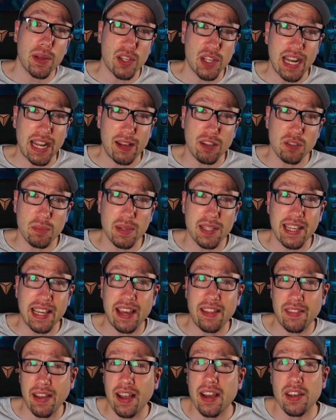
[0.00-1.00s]
allows me to
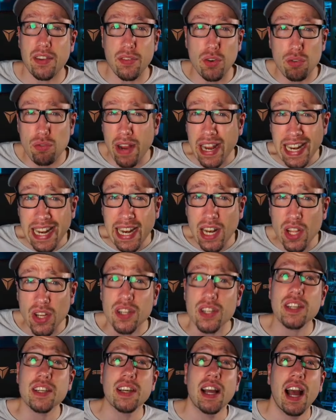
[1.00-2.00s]
get that kind of grainy
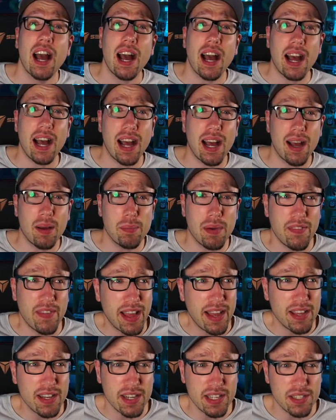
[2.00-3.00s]
look and
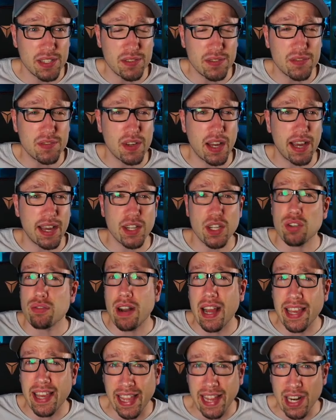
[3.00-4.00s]
that kind of
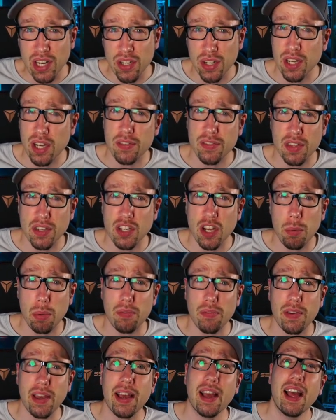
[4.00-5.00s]
tracking look over the top of it,